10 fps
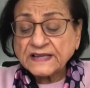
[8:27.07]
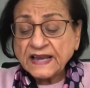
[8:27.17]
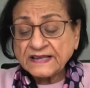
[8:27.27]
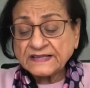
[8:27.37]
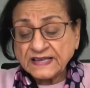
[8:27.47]

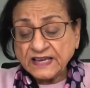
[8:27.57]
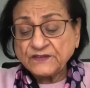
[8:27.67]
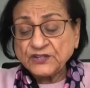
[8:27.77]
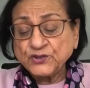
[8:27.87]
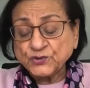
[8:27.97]
his
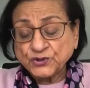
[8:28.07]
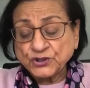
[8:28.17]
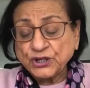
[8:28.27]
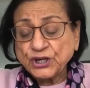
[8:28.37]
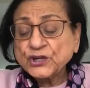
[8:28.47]
given
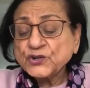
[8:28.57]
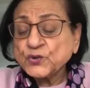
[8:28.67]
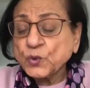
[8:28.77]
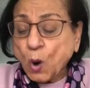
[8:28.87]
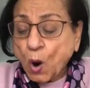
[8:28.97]
duty to
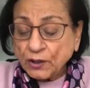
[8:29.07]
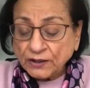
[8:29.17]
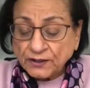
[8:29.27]
God.